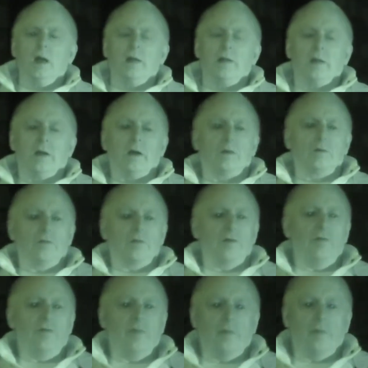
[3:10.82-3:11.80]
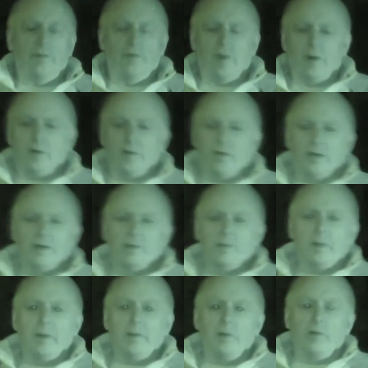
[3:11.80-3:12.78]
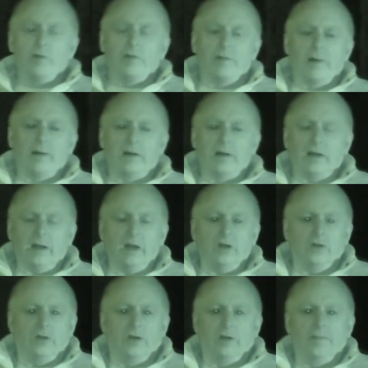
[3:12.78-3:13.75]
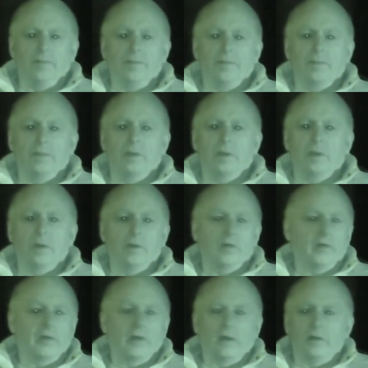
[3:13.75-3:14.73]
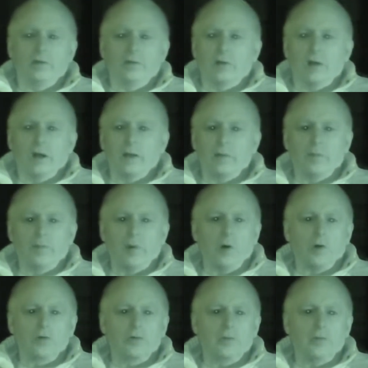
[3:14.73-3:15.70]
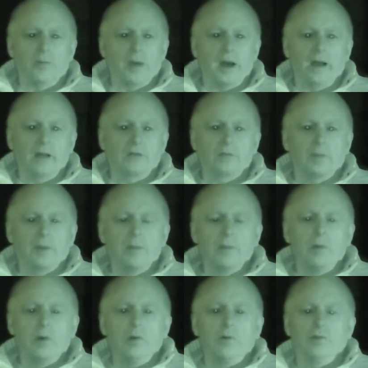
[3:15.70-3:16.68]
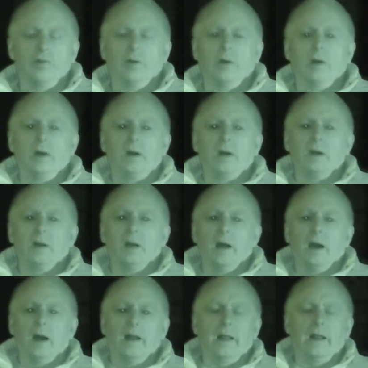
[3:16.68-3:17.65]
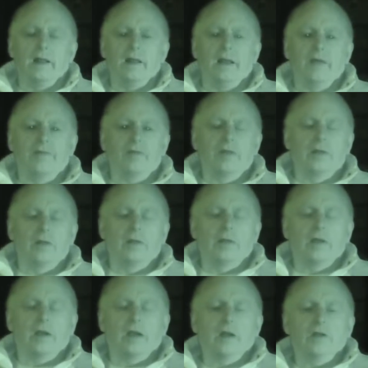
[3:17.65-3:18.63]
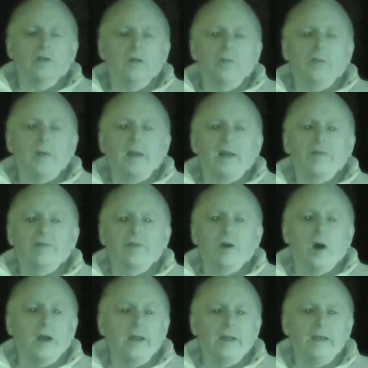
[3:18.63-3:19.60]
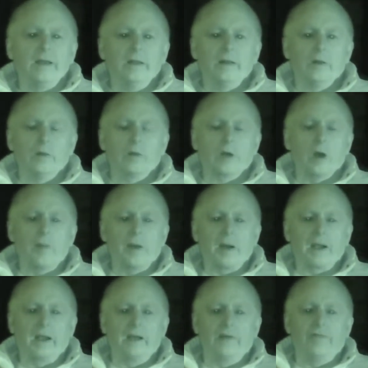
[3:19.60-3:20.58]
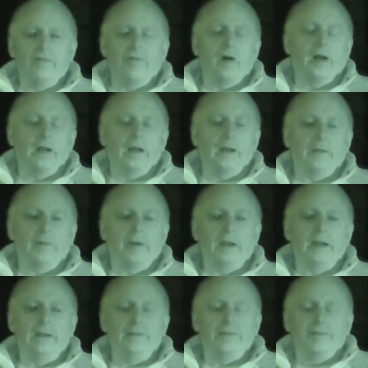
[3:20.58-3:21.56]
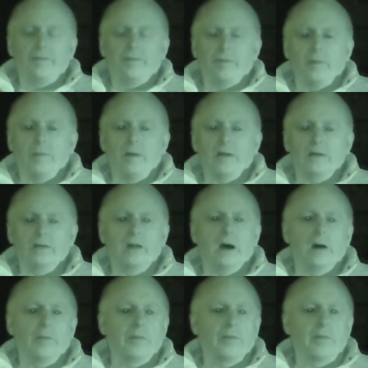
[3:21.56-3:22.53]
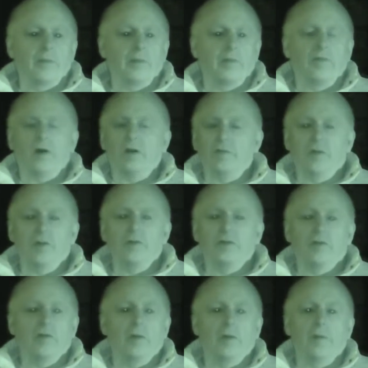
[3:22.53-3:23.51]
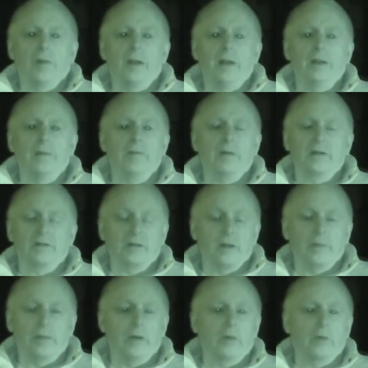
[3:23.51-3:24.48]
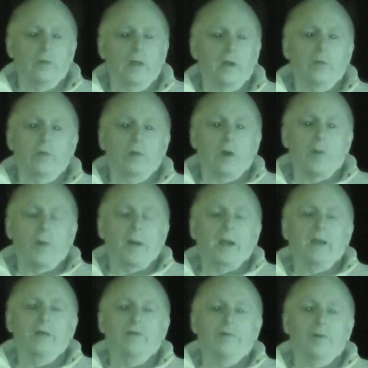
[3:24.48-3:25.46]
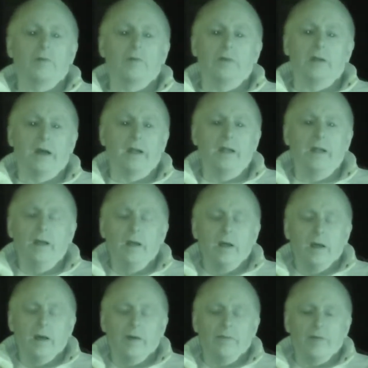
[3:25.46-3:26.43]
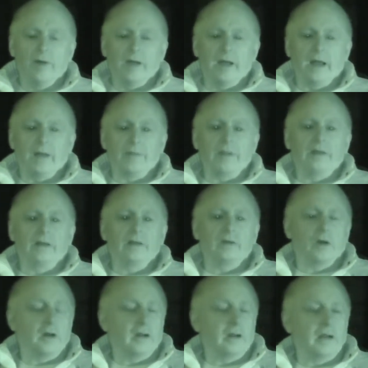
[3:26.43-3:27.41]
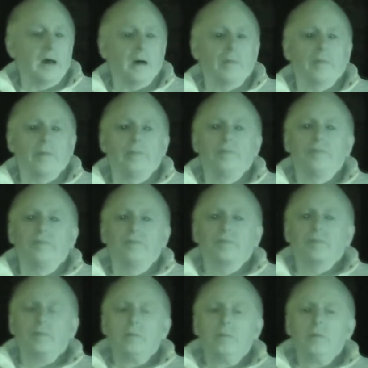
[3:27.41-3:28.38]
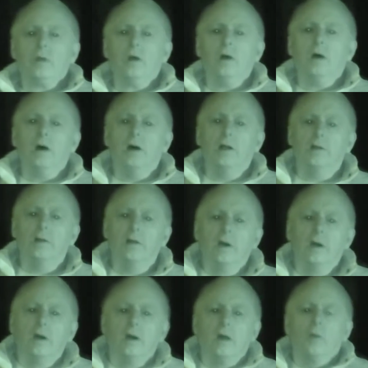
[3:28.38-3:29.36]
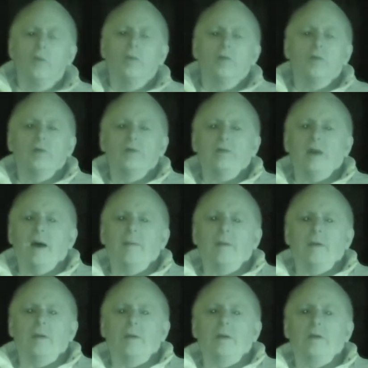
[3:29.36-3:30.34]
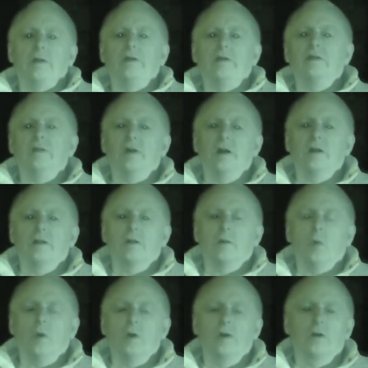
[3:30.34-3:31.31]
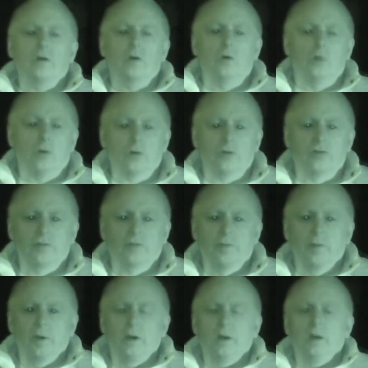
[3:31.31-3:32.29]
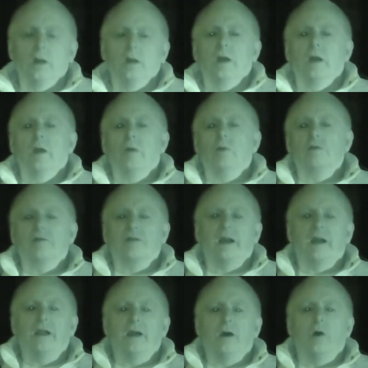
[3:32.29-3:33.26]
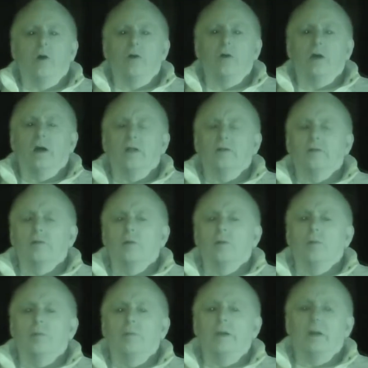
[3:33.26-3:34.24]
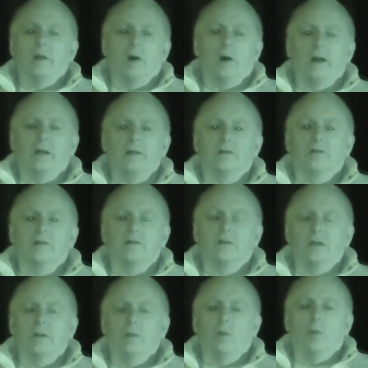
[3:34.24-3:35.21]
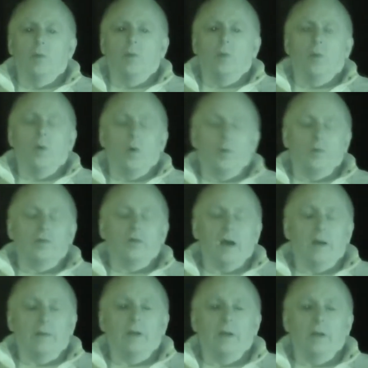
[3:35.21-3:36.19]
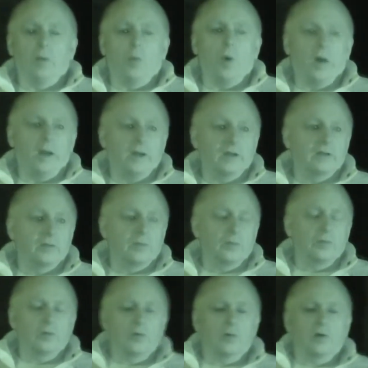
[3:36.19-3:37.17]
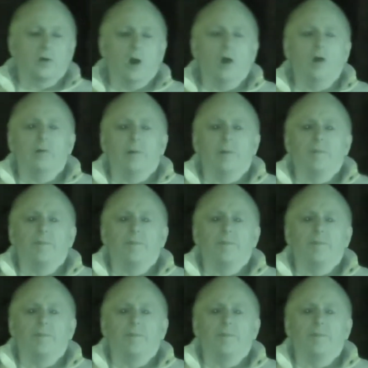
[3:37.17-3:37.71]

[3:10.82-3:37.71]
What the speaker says: They also found things being moved around in the kitchen. There things like pots and pans had been moved. And then if the kitchen had been left tidy, they would go back in and find it had been messed up. And vice versa. If it had been messed up, they would go back in the following day and find out it had been tidied up. And with all this happening, they decided that one of the cooks, he would stay on until midnight to see what was happening and why this was all occurring.